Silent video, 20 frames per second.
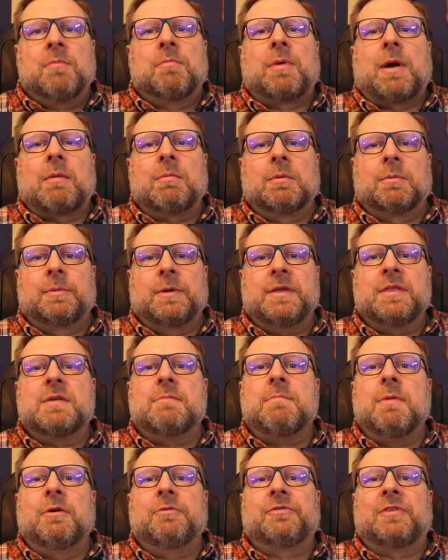Probably
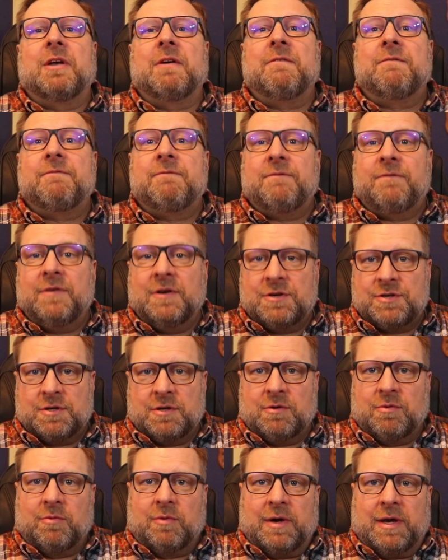the most
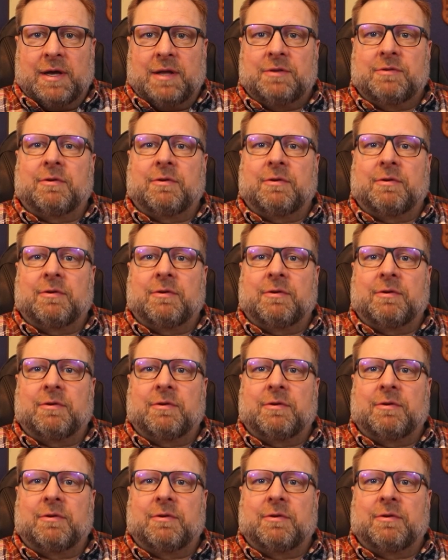efficient way